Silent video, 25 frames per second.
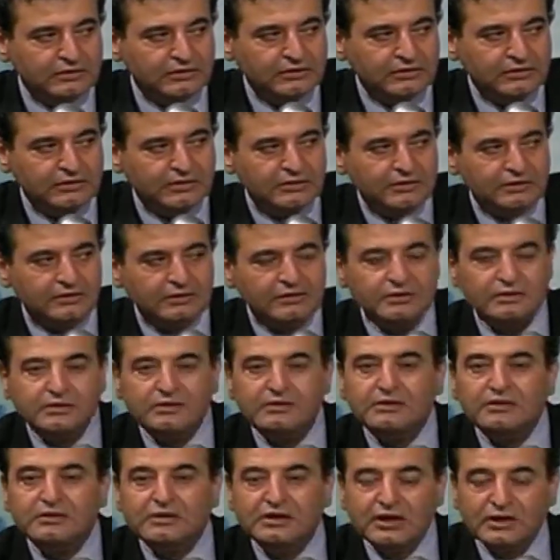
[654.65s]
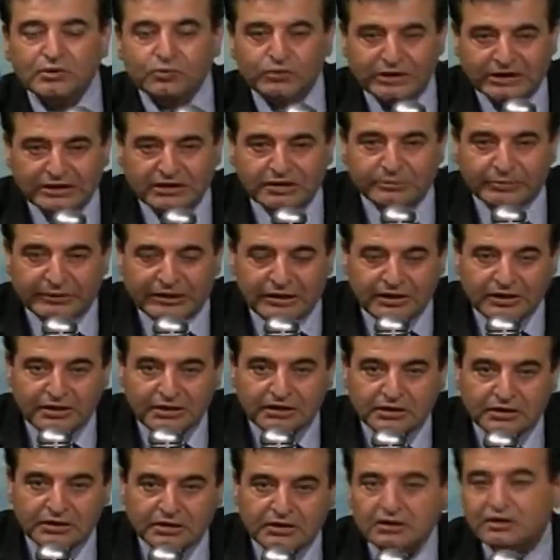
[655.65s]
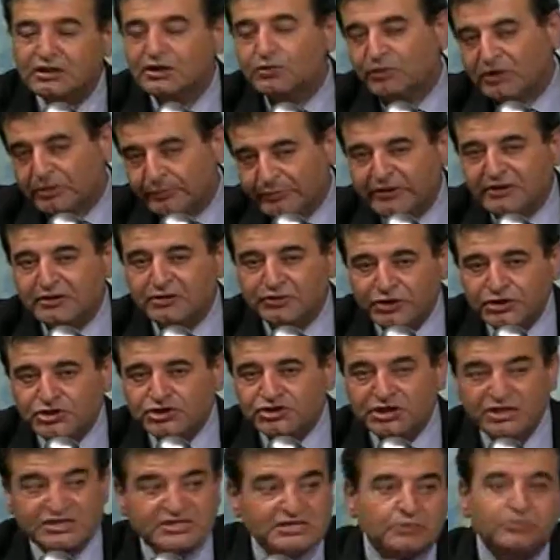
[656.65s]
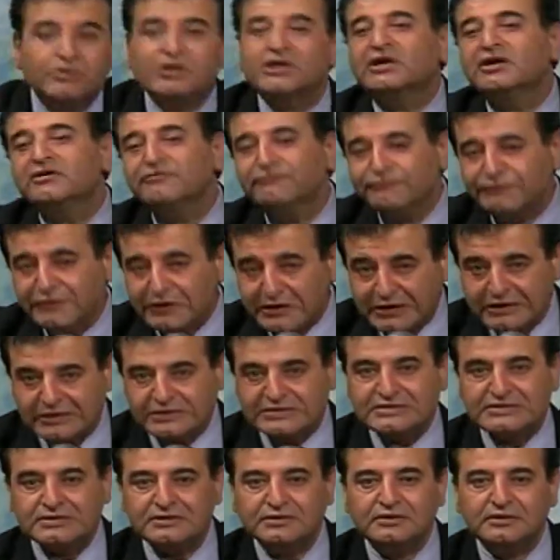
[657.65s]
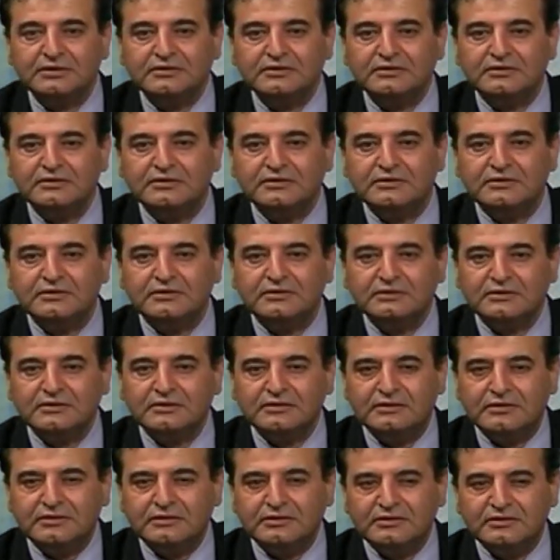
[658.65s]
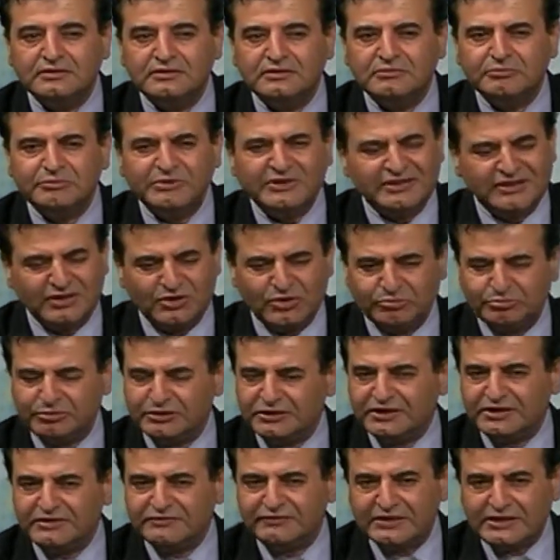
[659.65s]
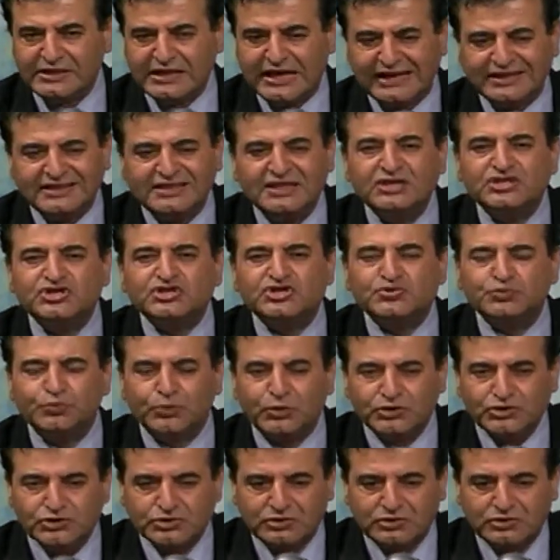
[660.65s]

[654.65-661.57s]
Christians. They will convert. But they don't believe in that. They just want your money.